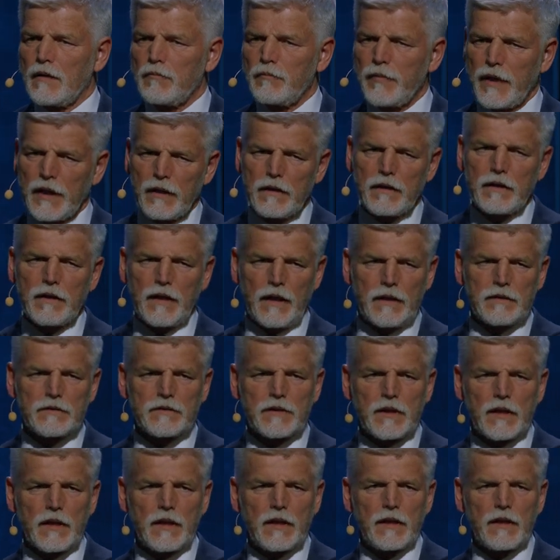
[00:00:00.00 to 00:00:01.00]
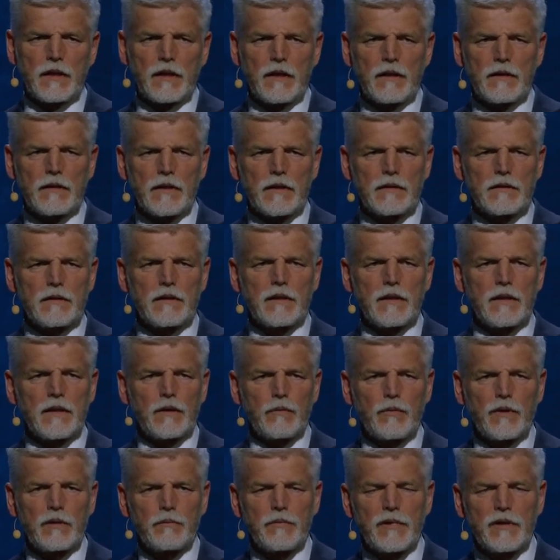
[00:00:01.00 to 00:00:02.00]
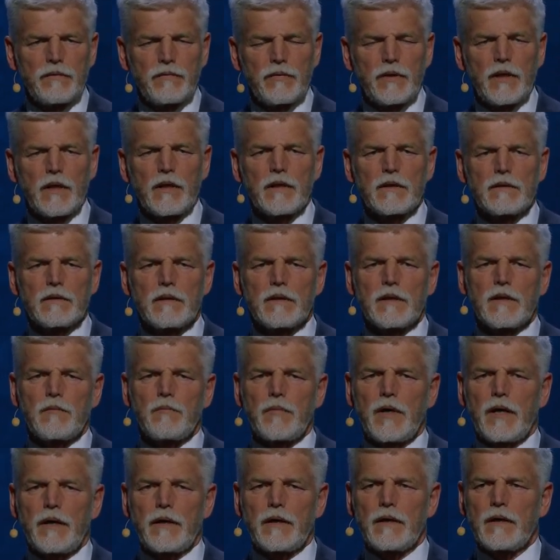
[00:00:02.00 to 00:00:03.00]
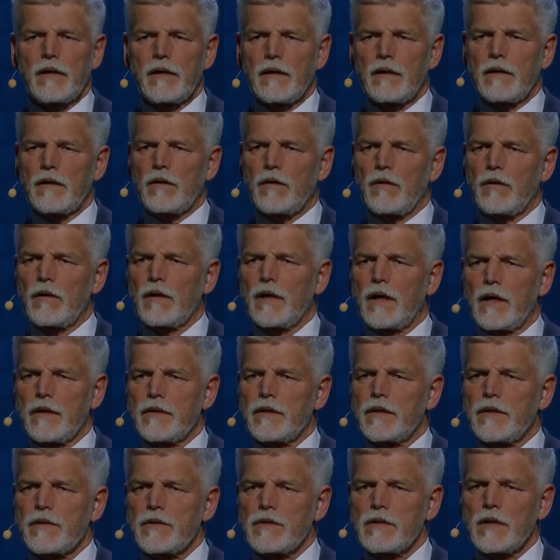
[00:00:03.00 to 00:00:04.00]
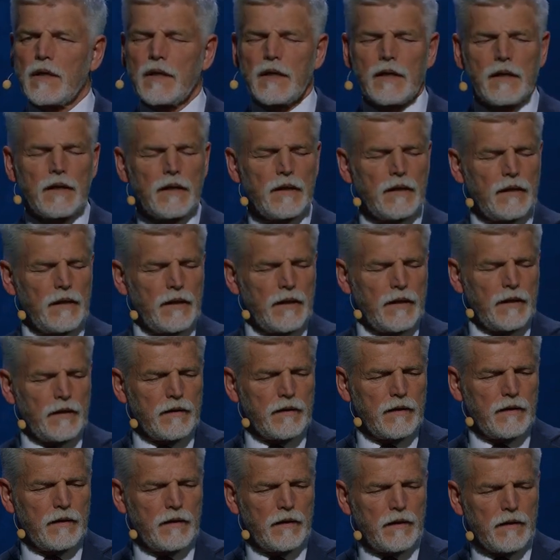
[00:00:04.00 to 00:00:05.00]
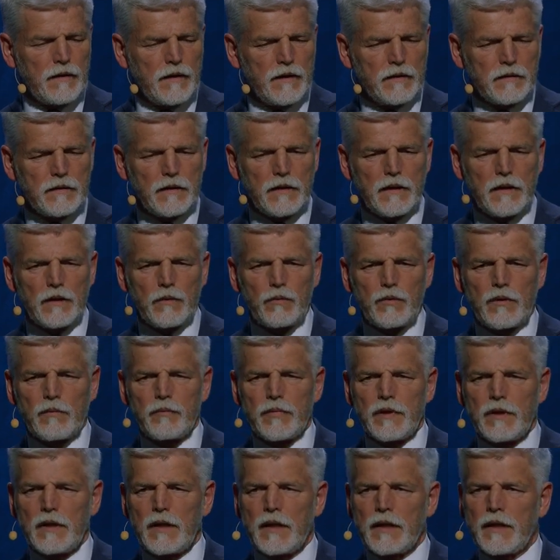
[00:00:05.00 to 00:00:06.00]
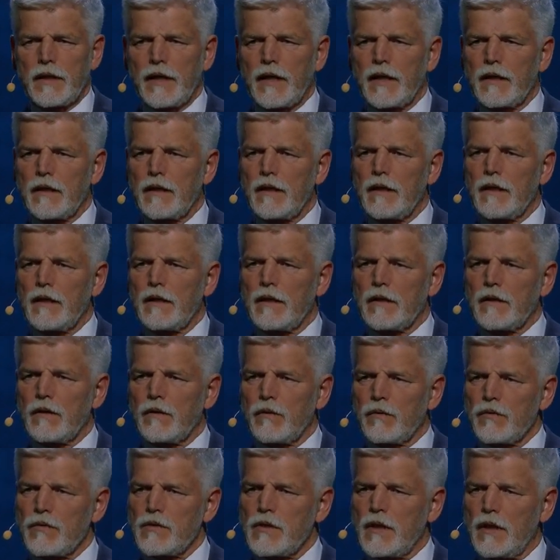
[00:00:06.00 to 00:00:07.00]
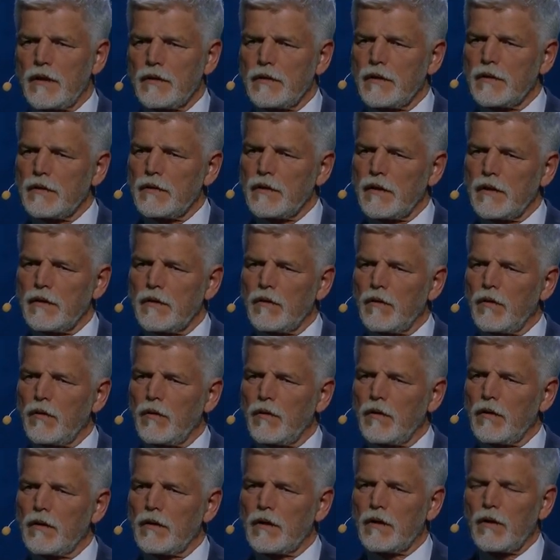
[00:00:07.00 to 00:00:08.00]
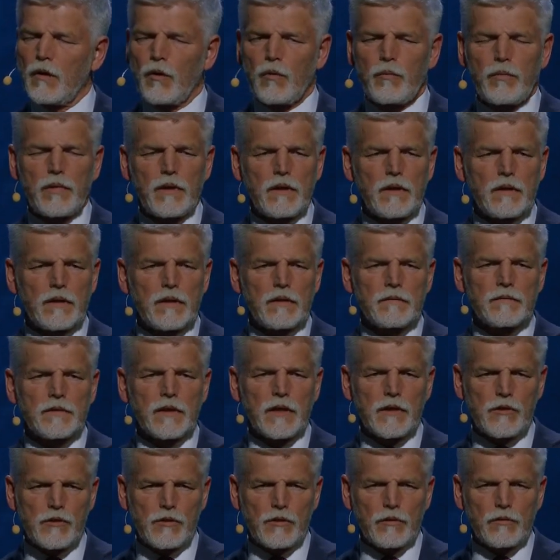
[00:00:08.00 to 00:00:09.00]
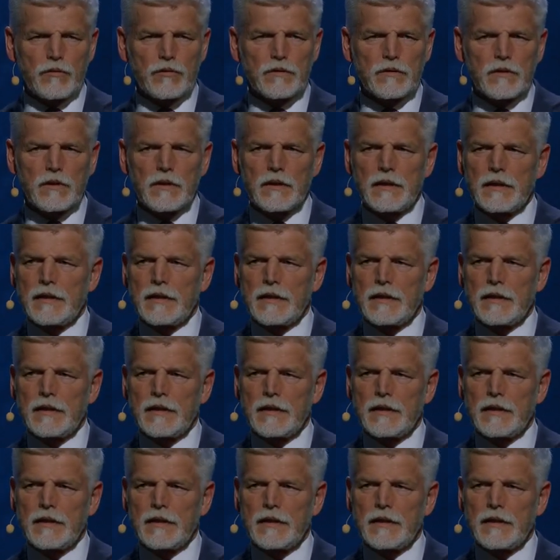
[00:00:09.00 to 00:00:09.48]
big country that will be feared by all others and that will be again consulted in all global issues.